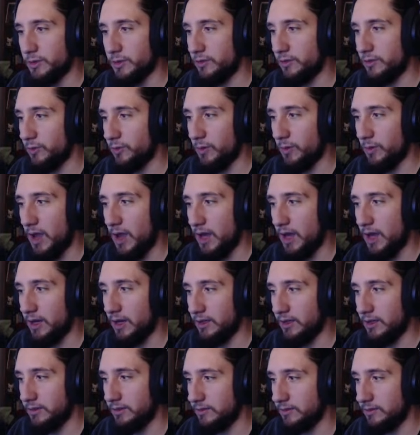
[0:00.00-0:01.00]
formatted,
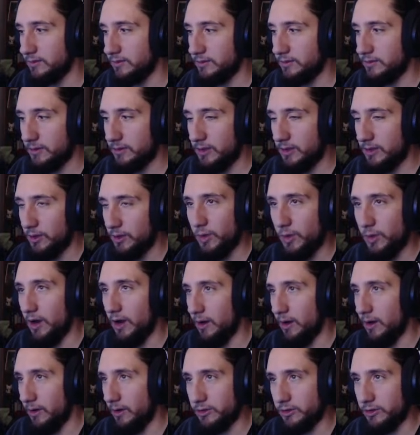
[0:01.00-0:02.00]
and who
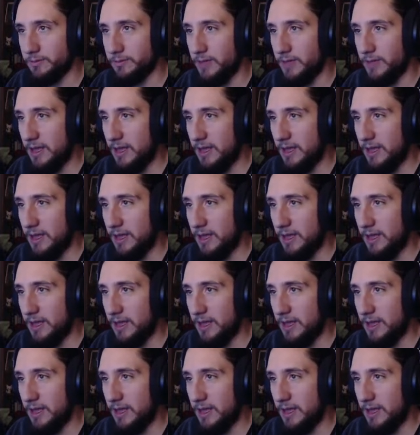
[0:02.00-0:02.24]
cares?